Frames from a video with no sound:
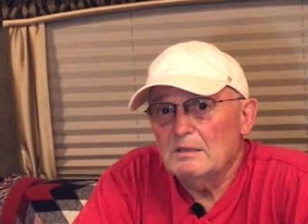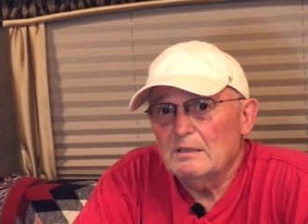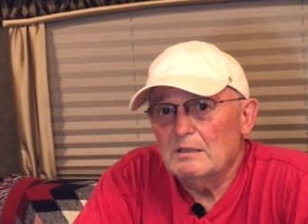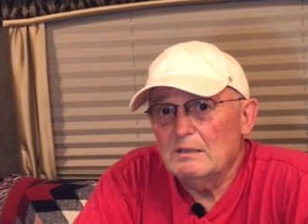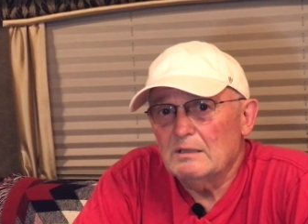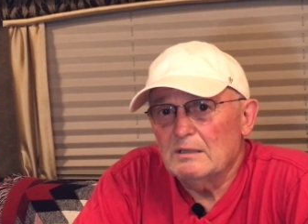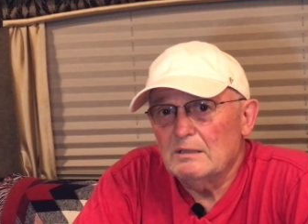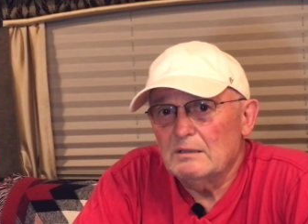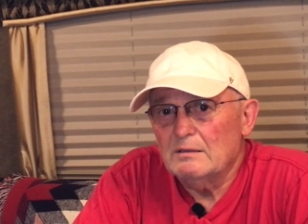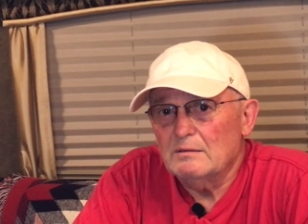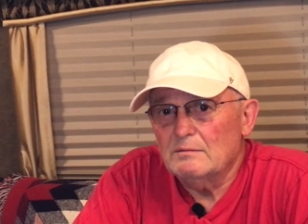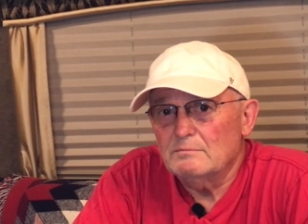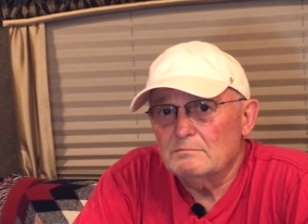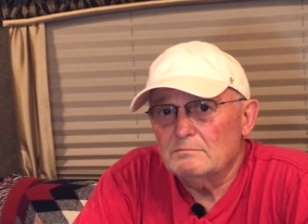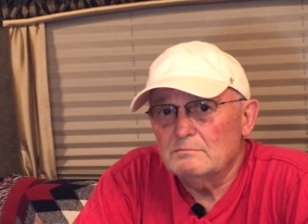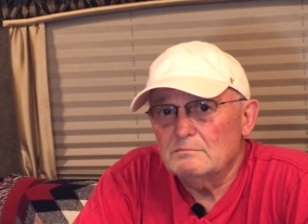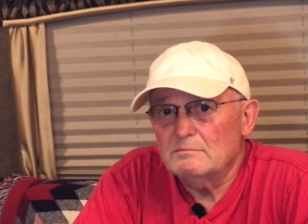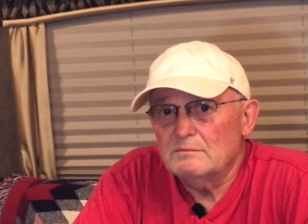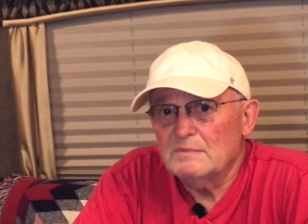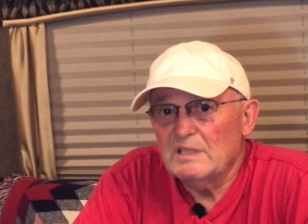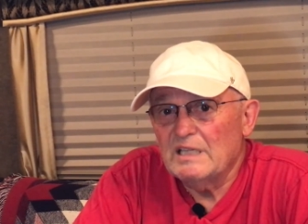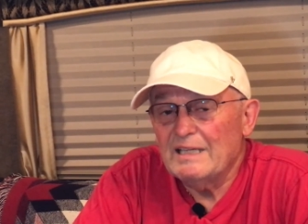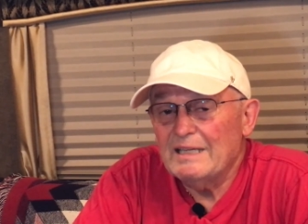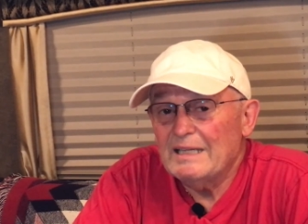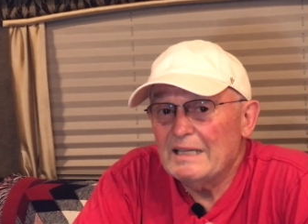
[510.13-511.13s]
Um,
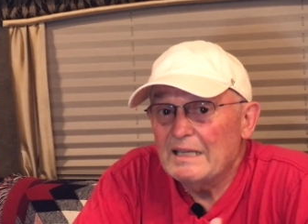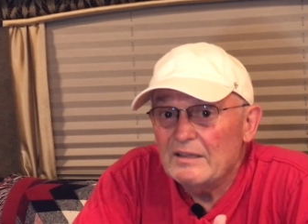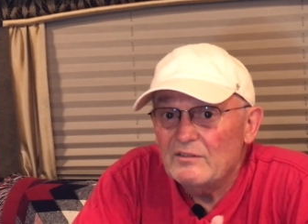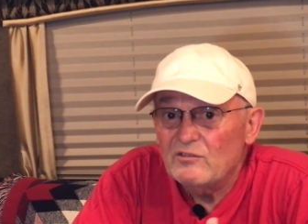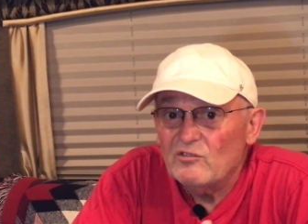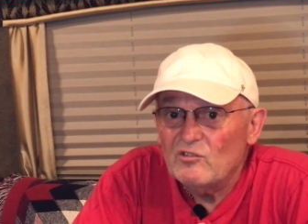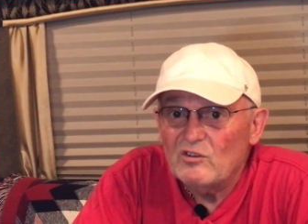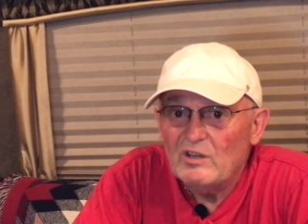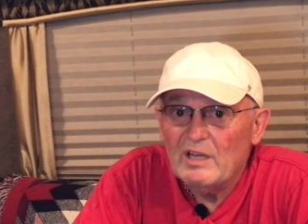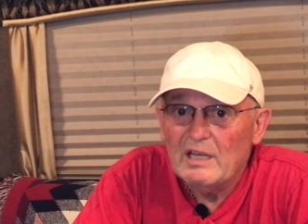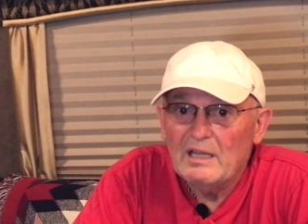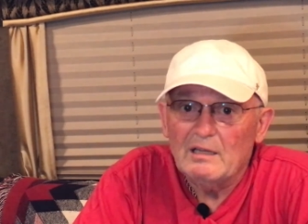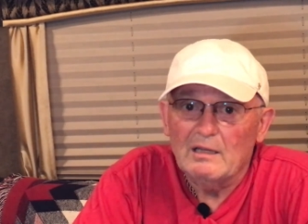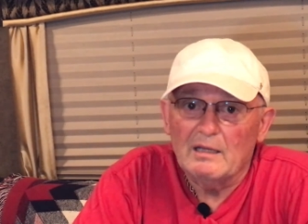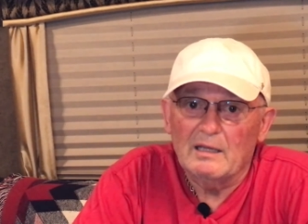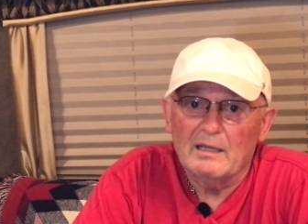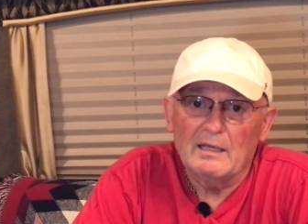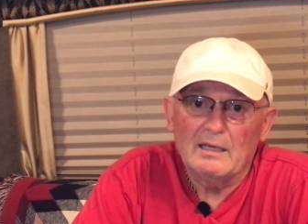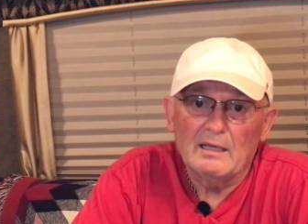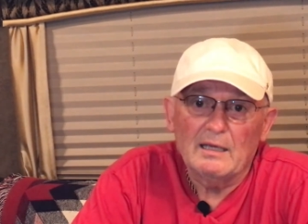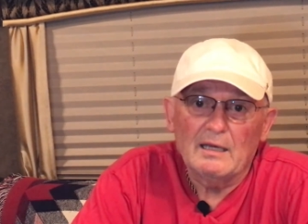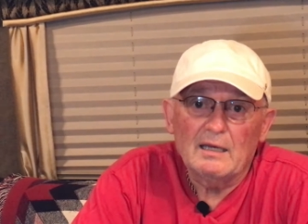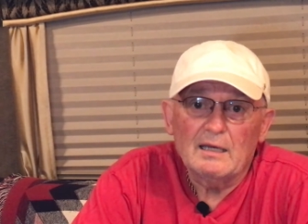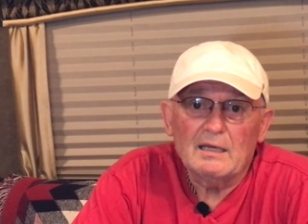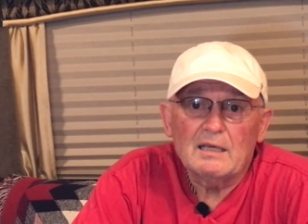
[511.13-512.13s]
and
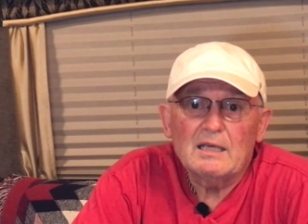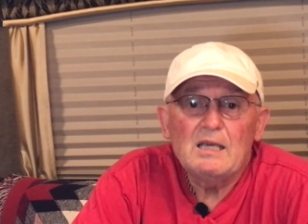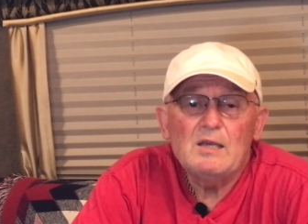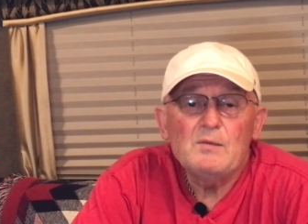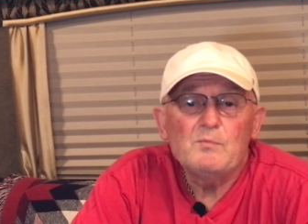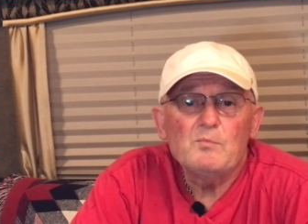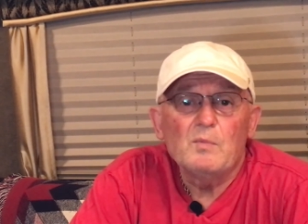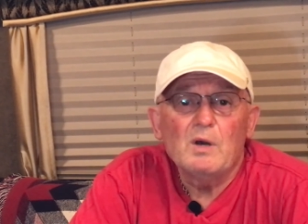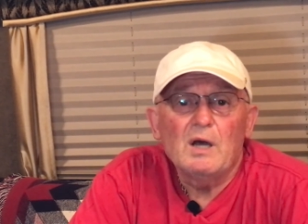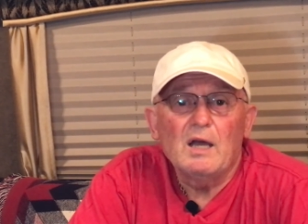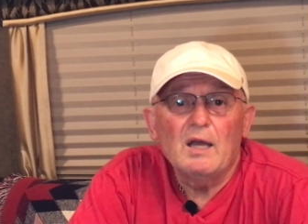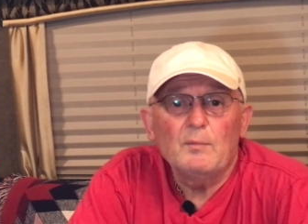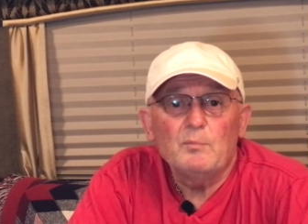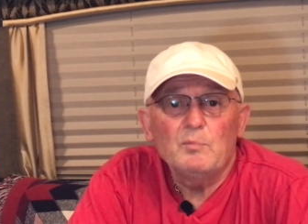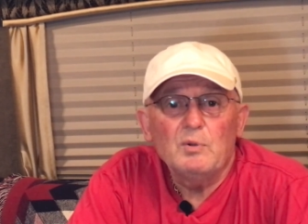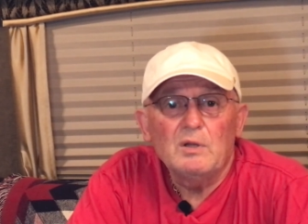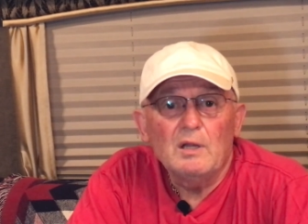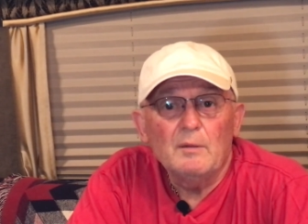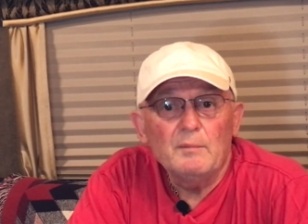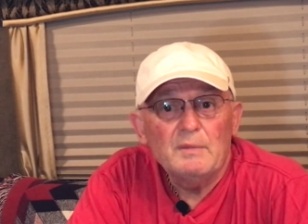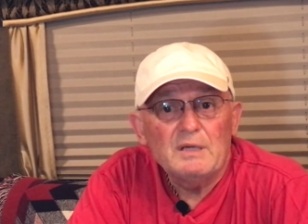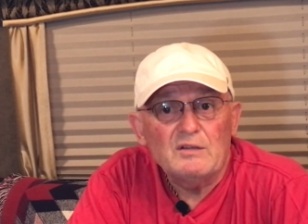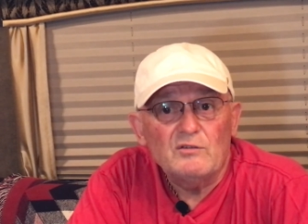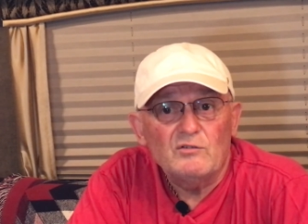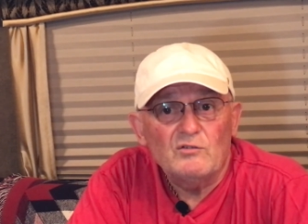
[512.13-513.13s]
incidentally, I keep my
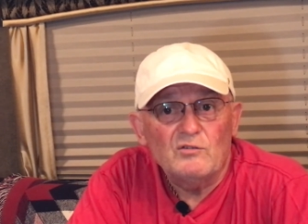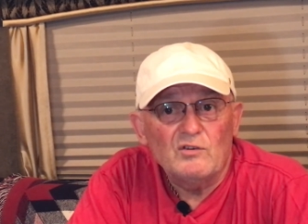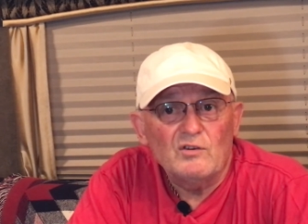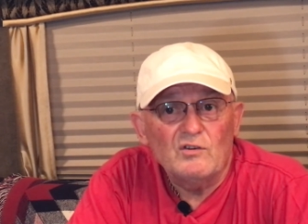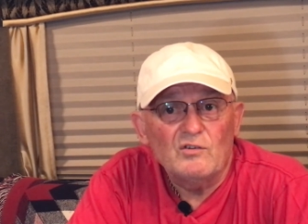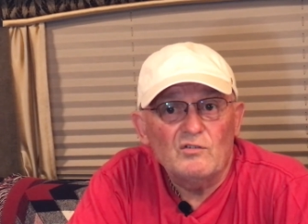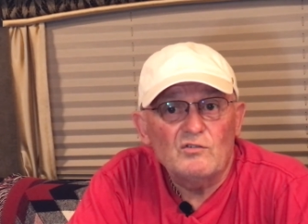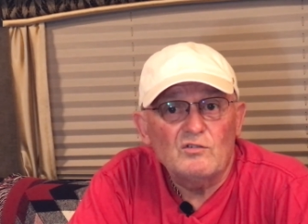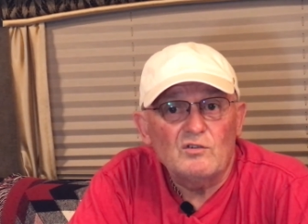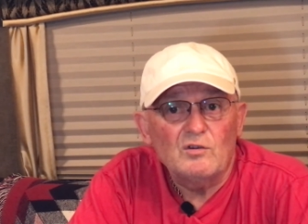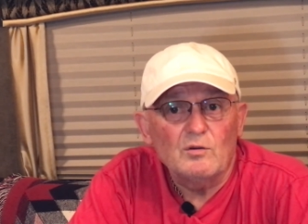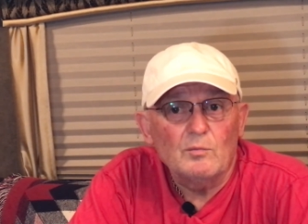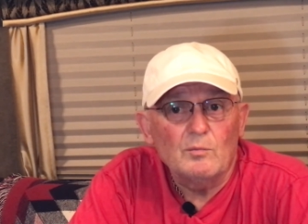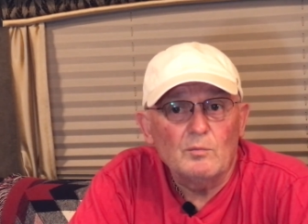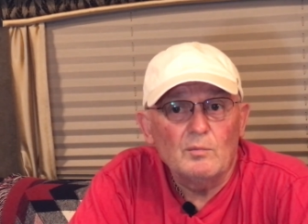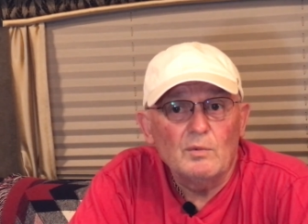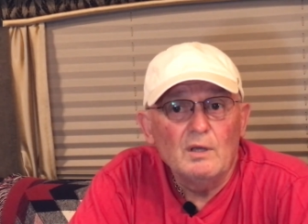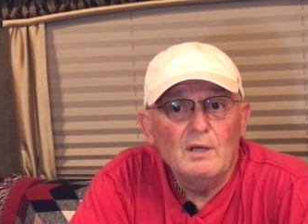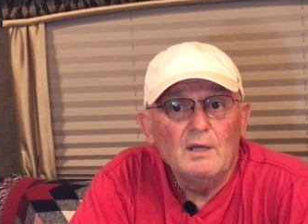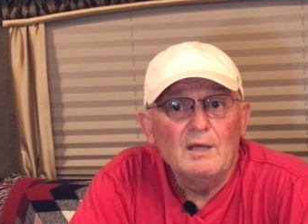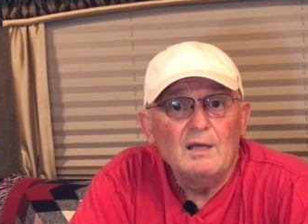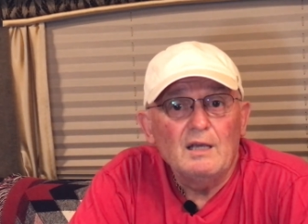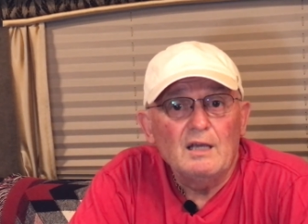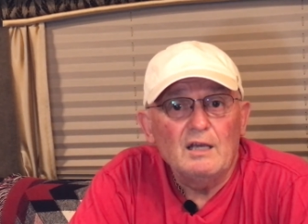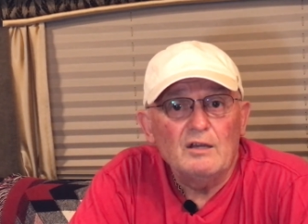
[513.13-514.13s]
plumbing system
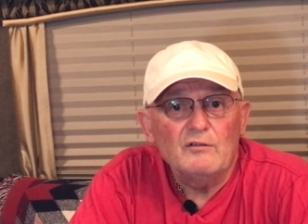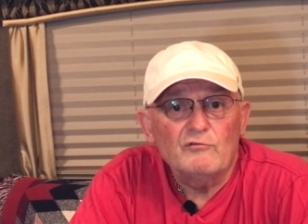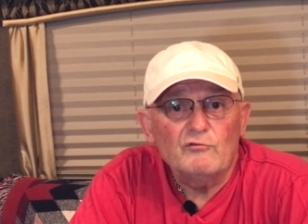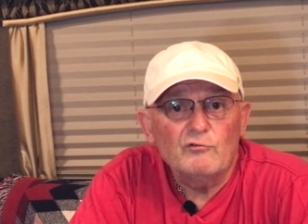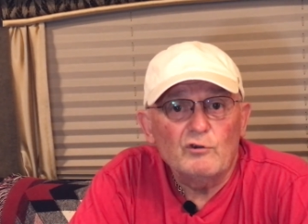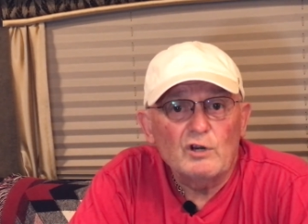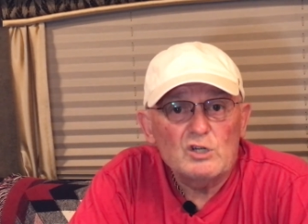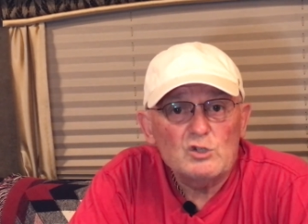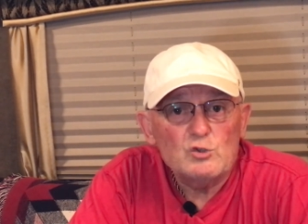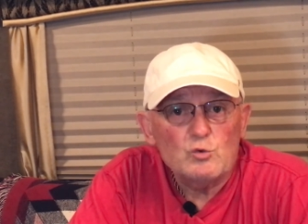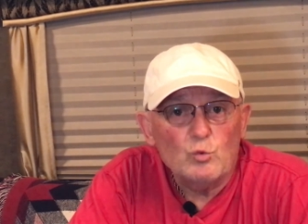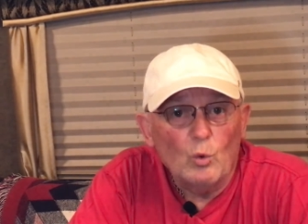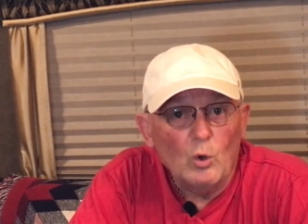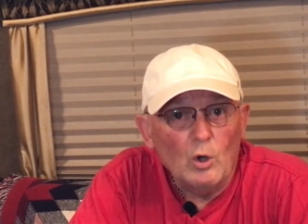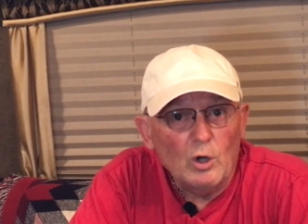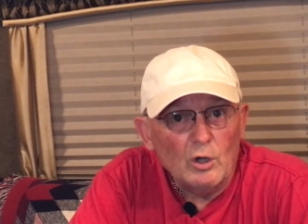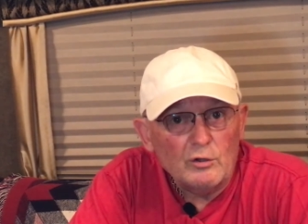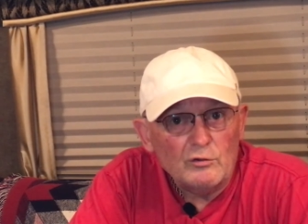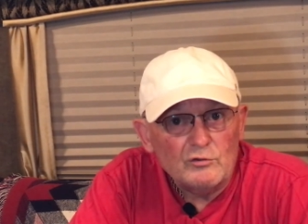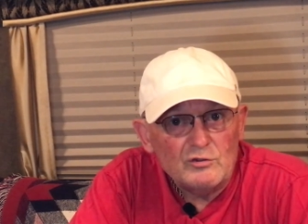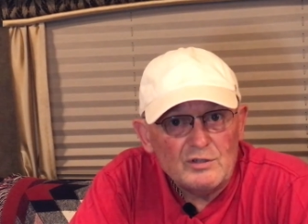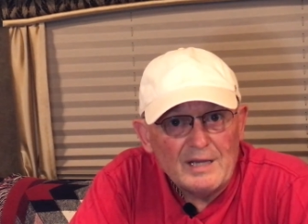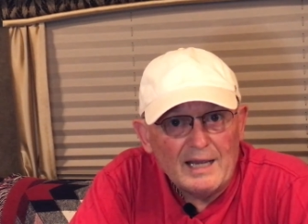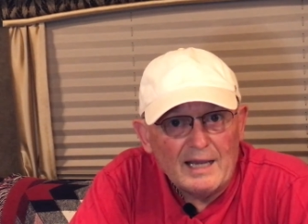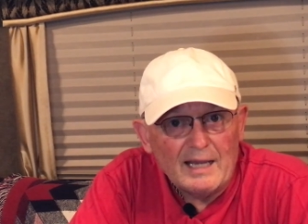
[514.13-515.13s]
and fresh
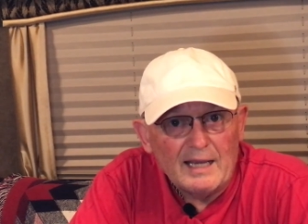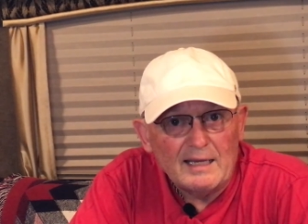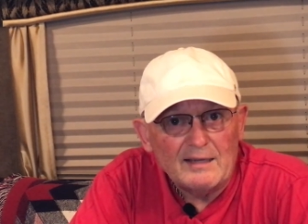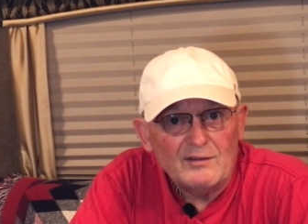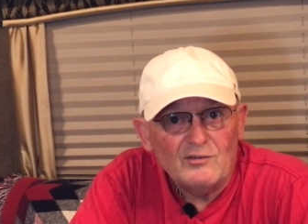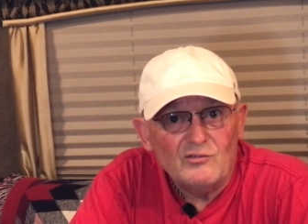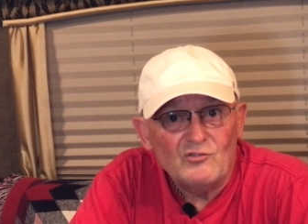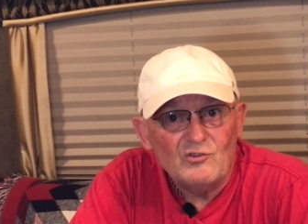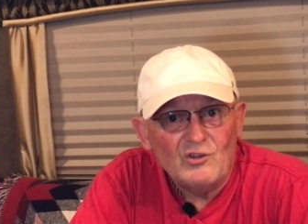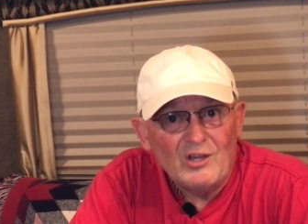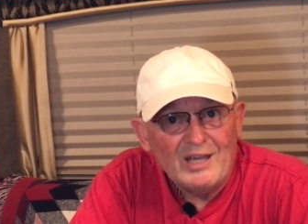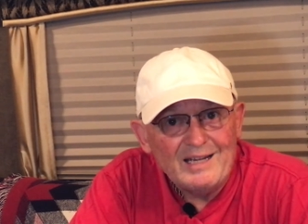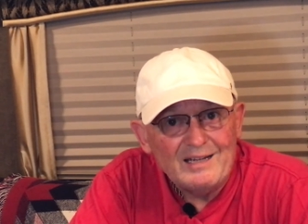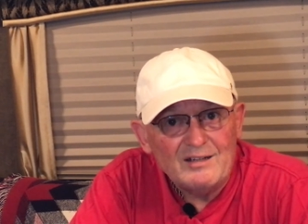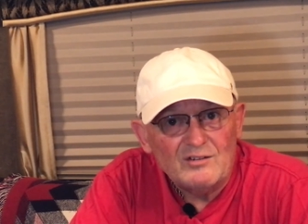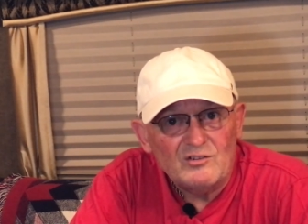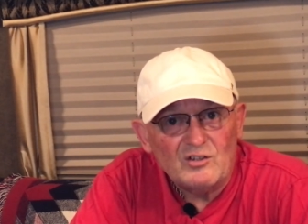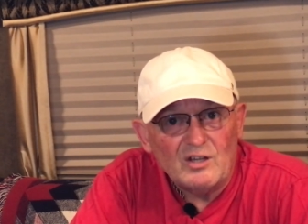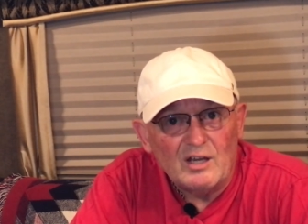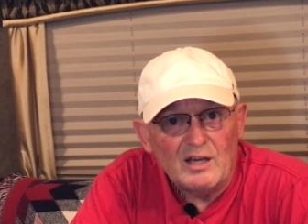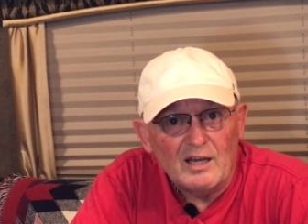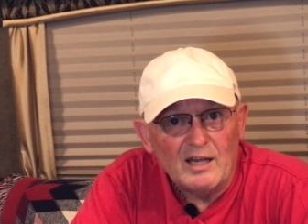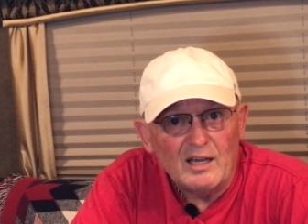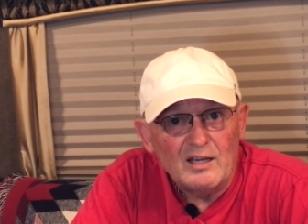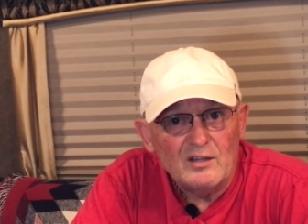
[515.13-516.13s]
water tanks
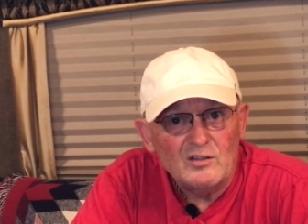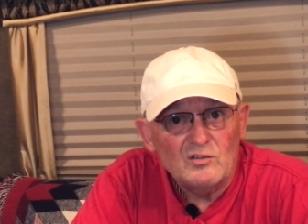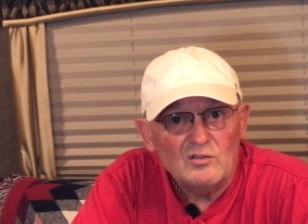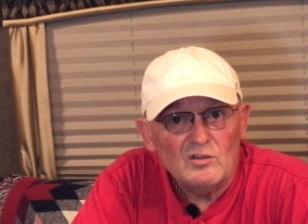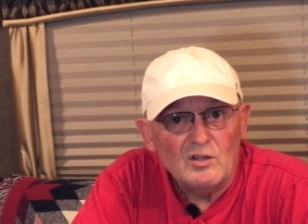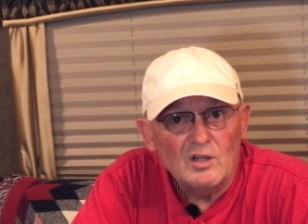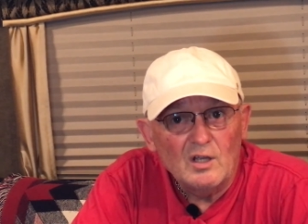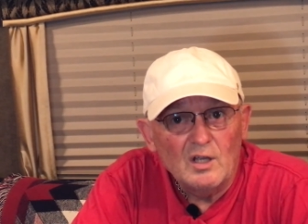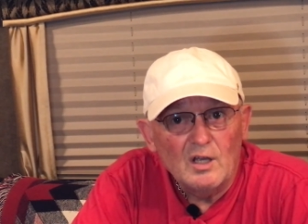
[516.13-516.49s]
sanitized